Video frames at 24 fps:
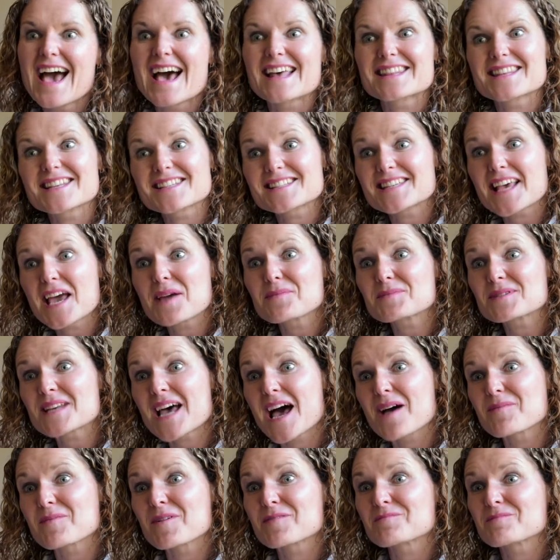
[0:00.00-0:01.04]
At the same
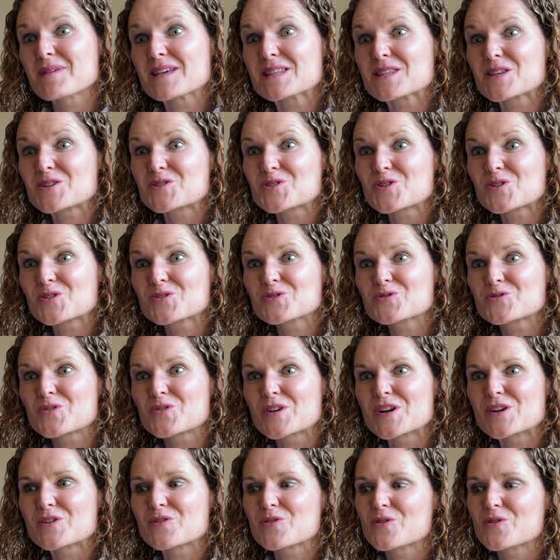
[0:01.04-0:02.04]
time, I've met the children